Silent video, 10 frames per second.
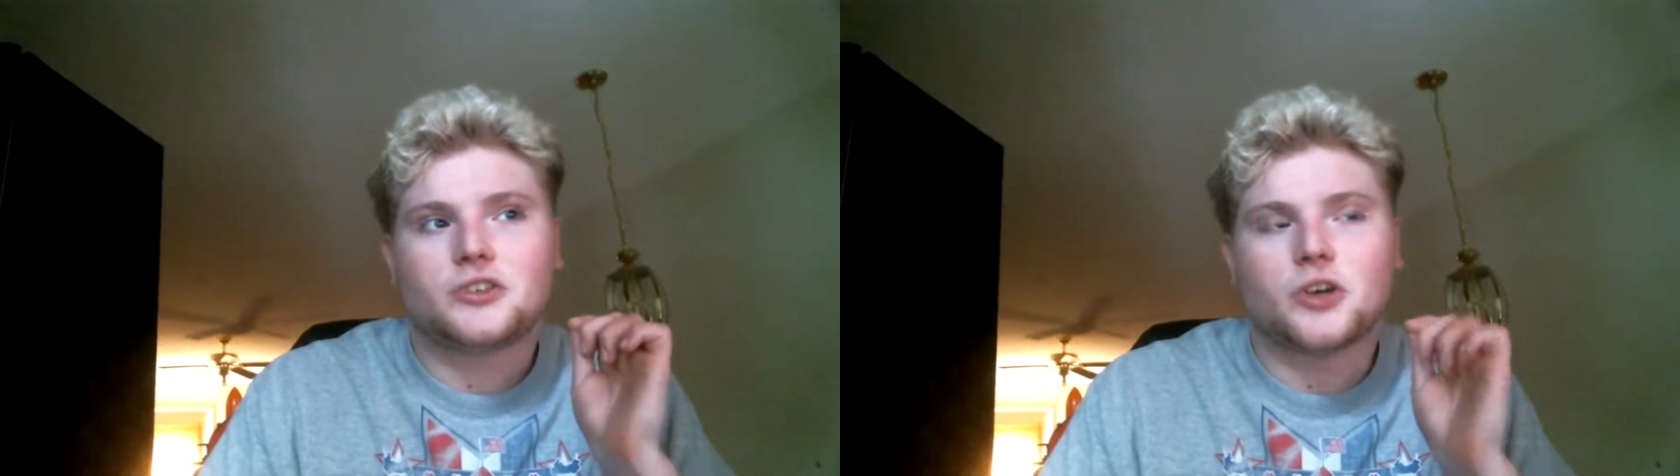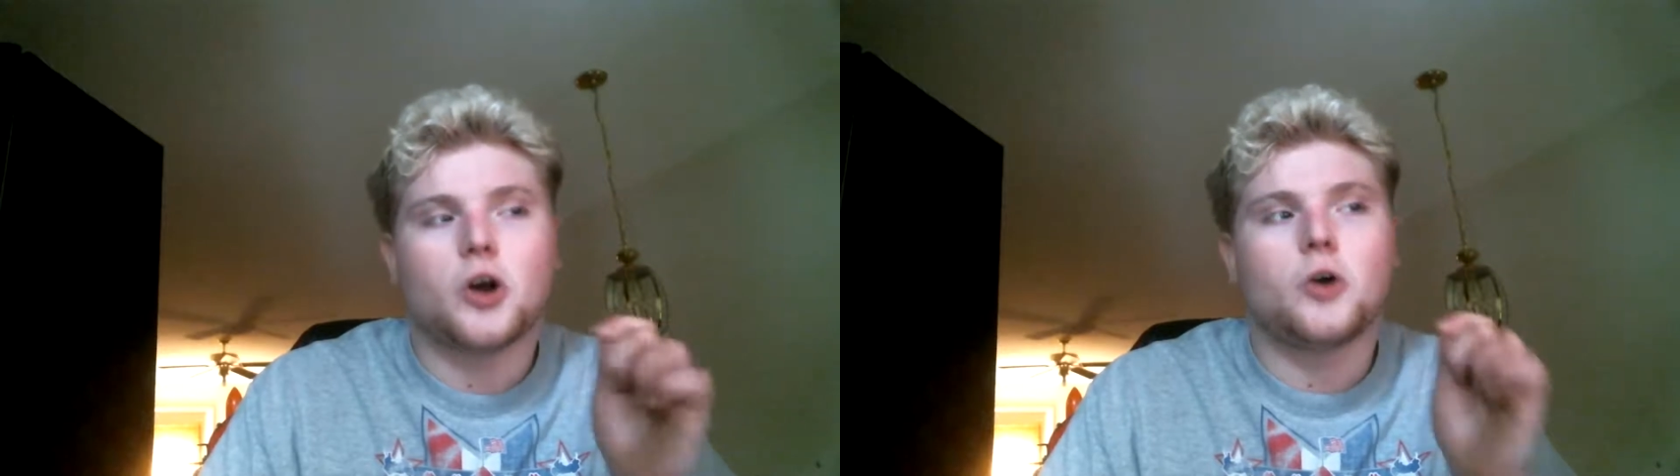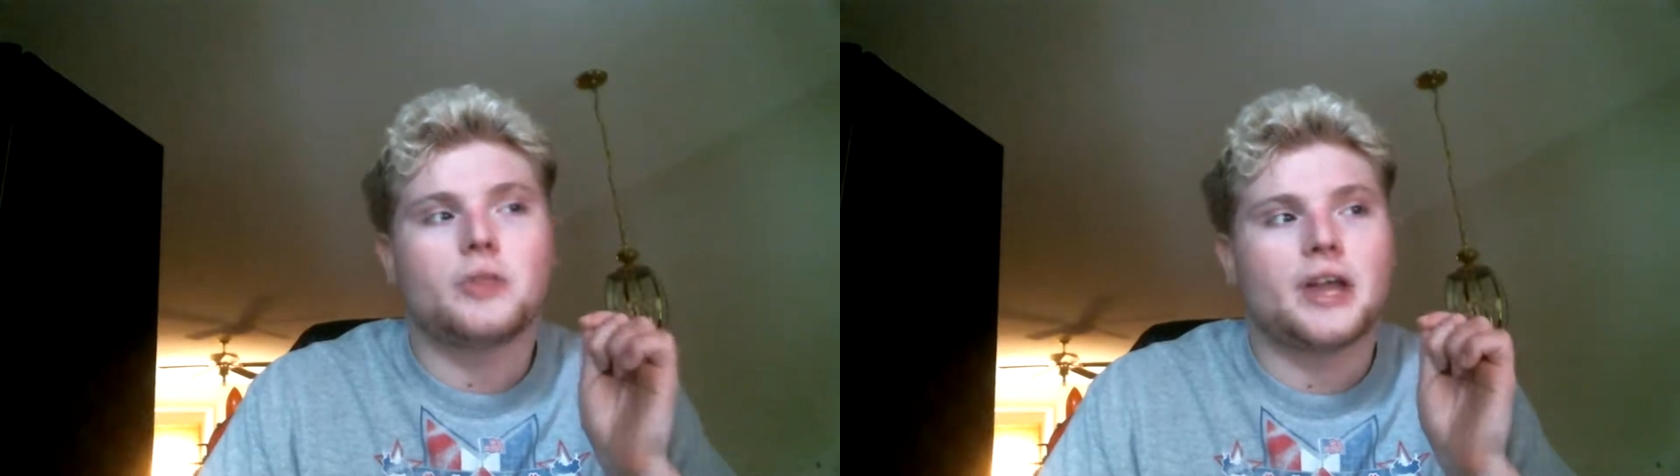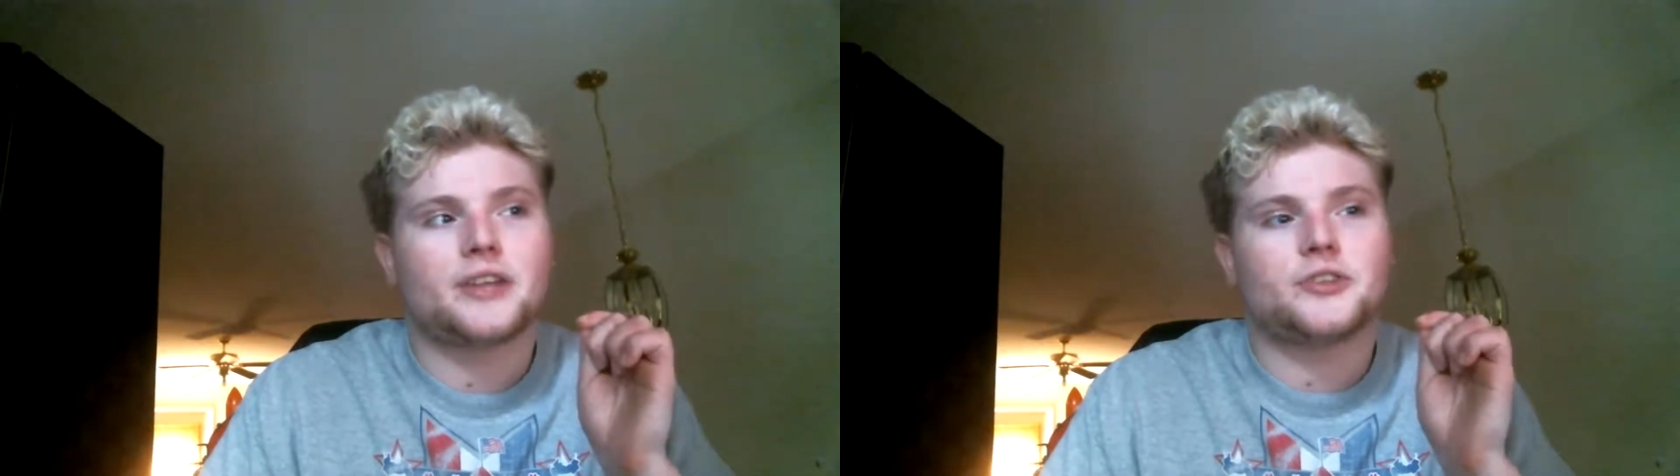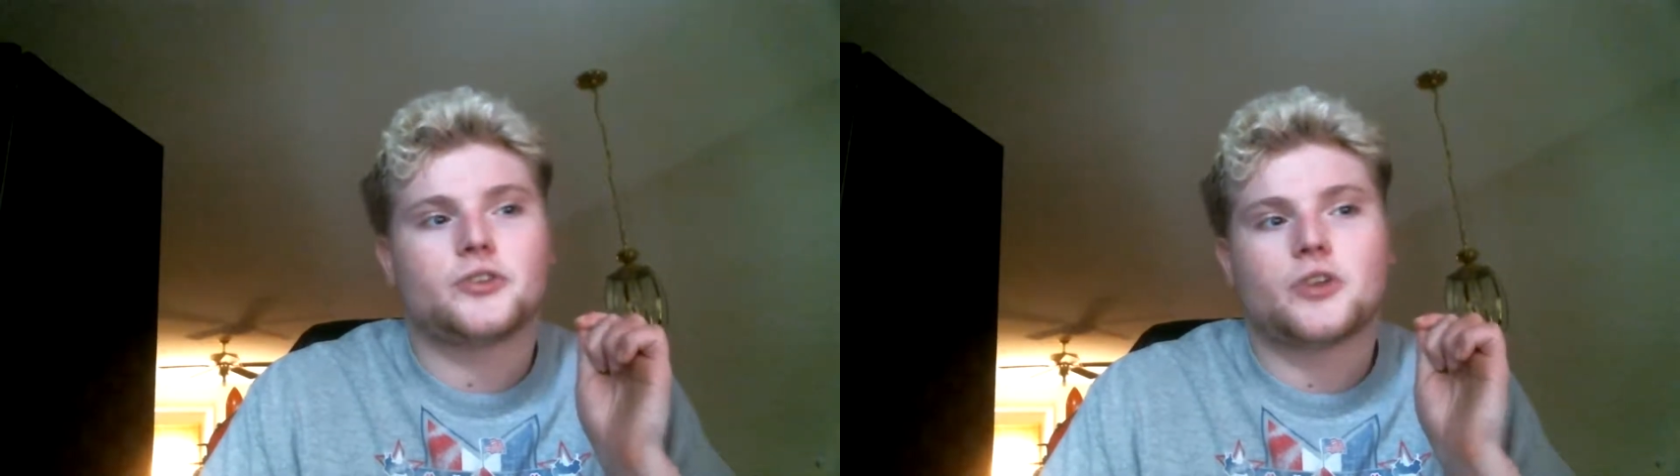go
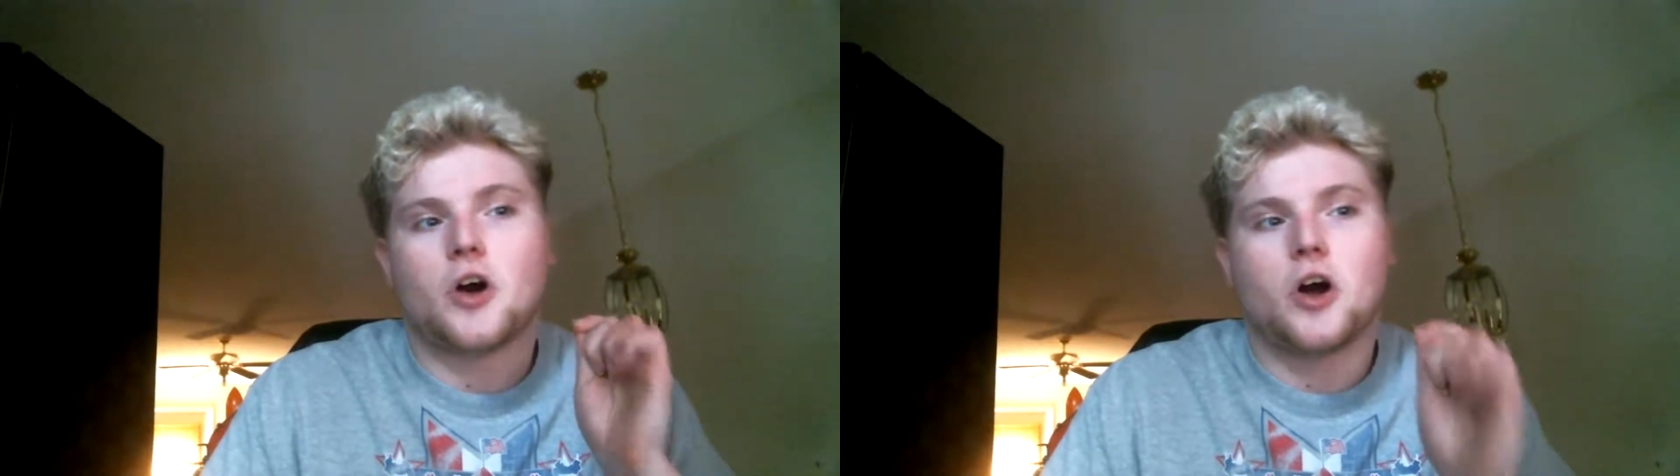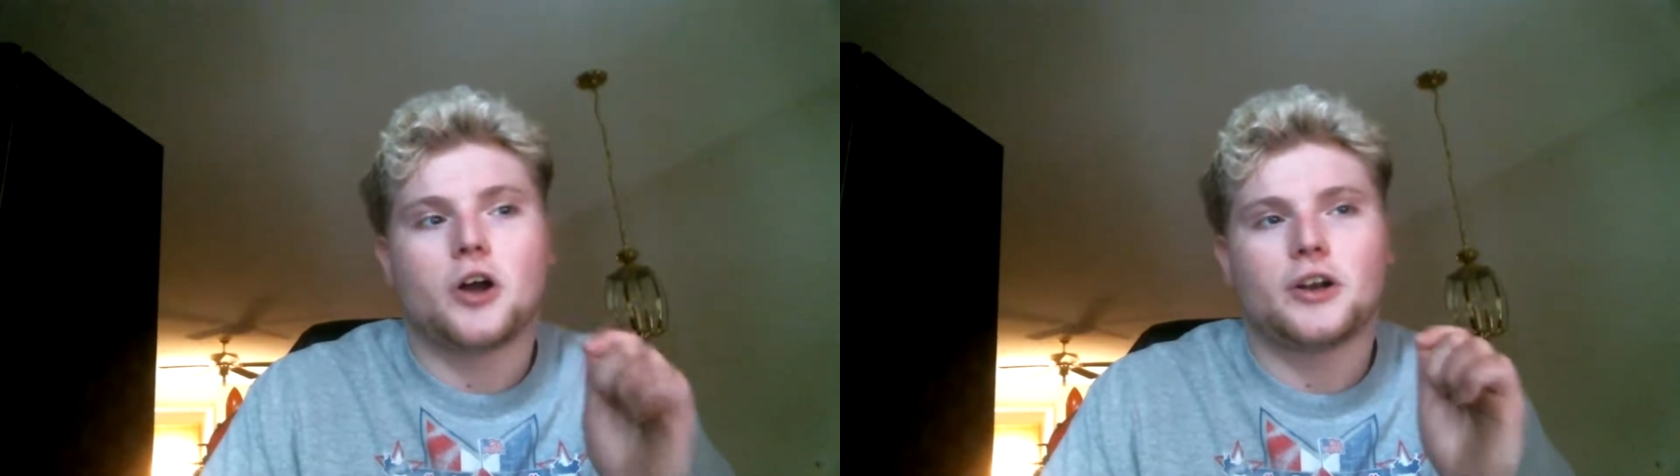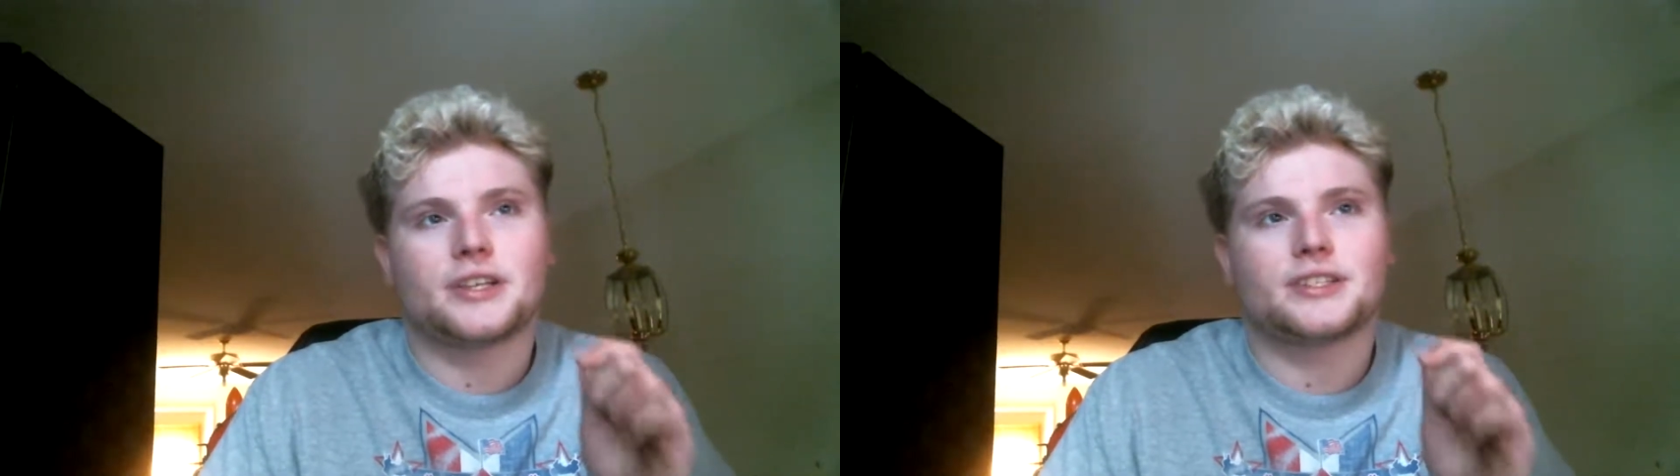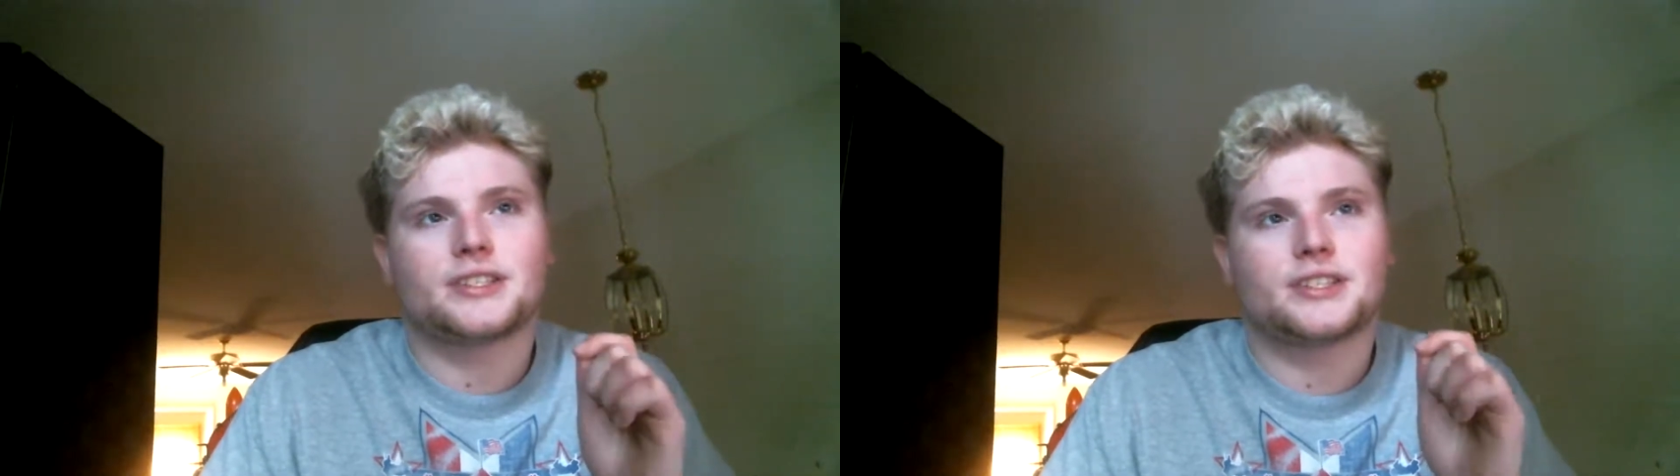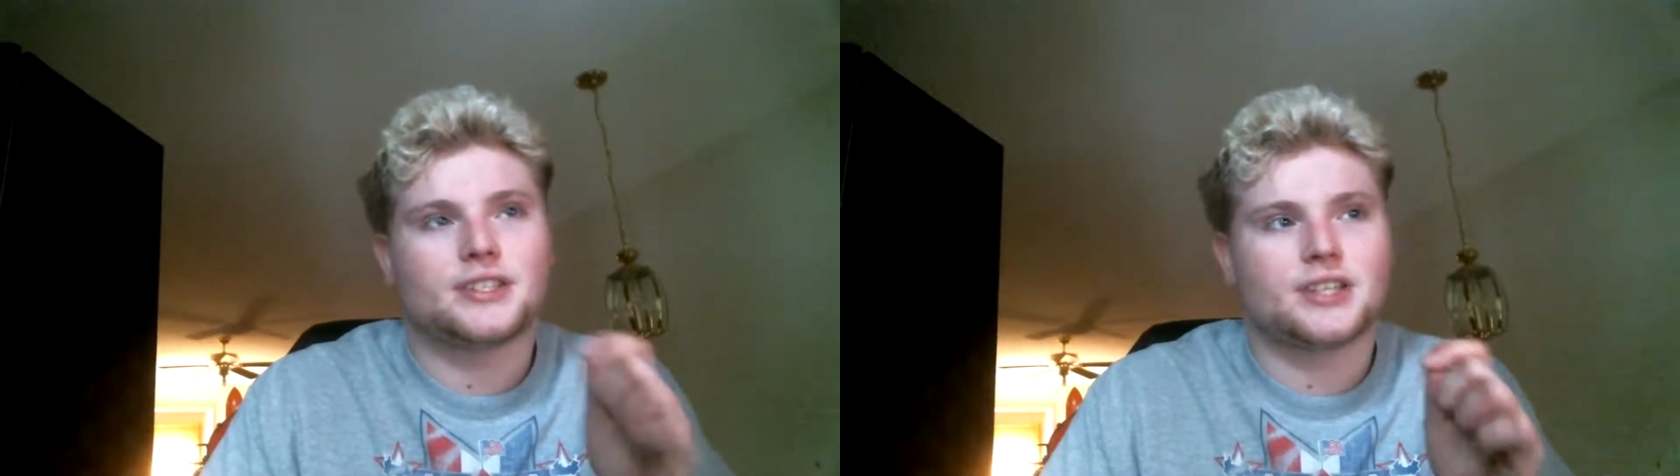like to the
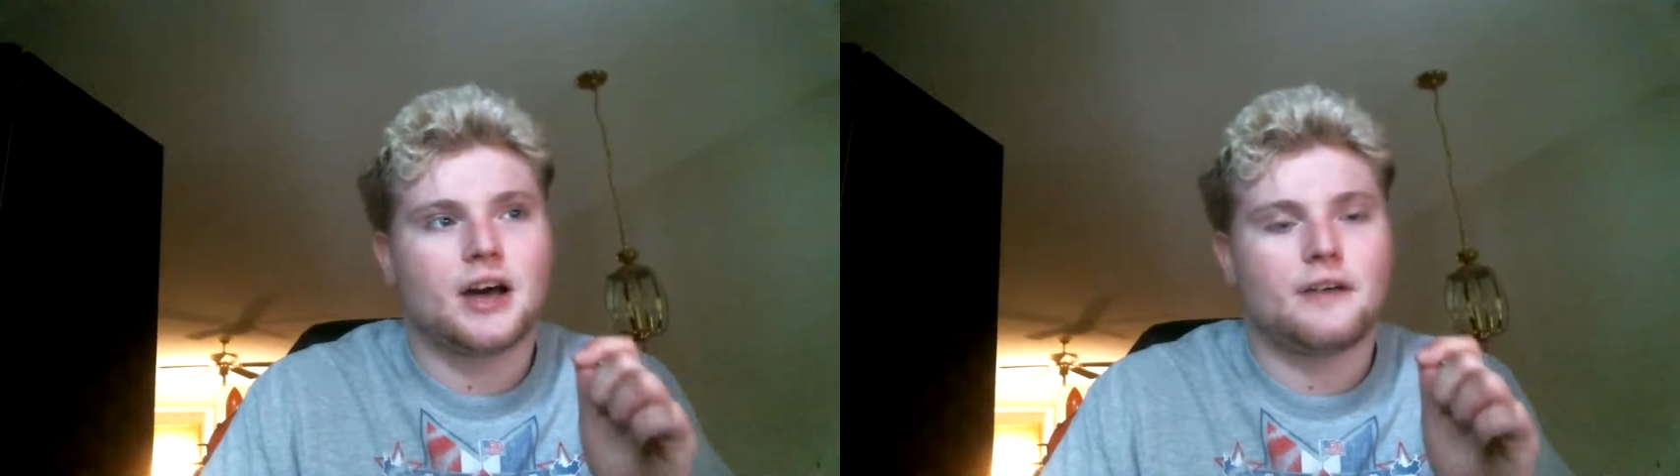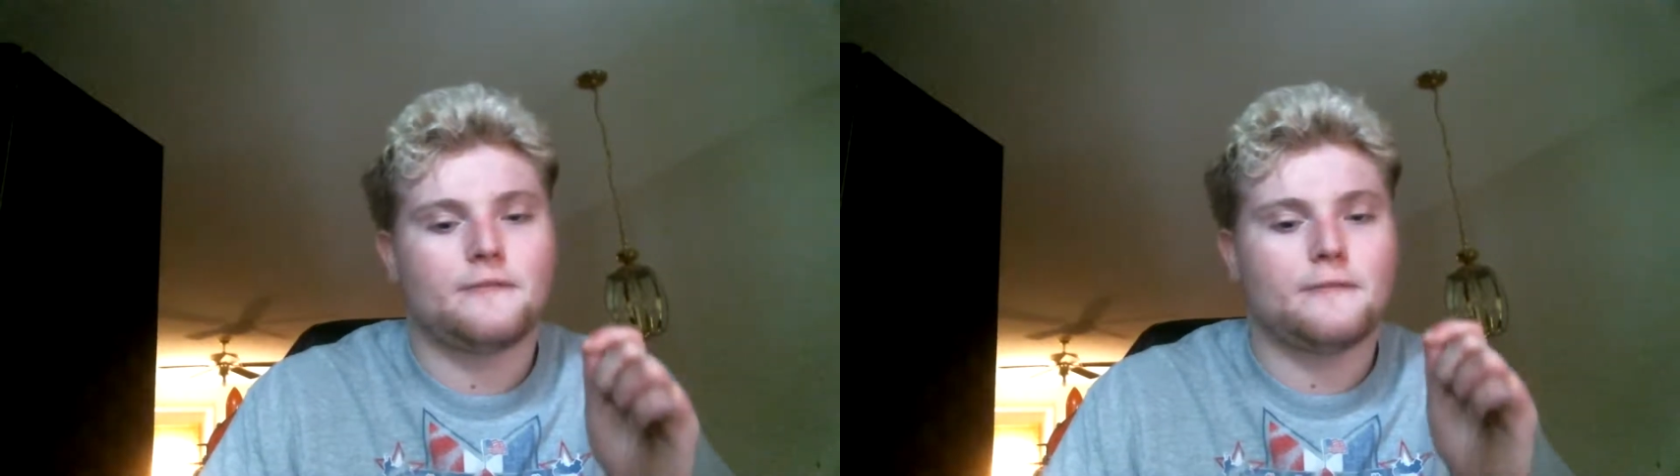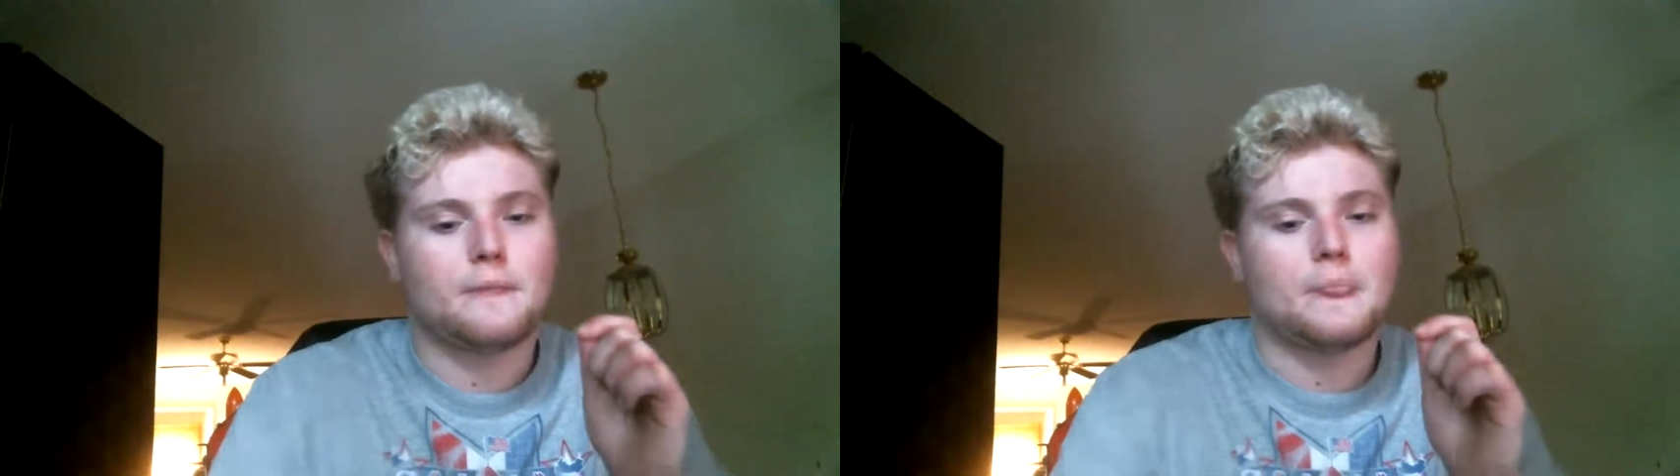hardest stuff,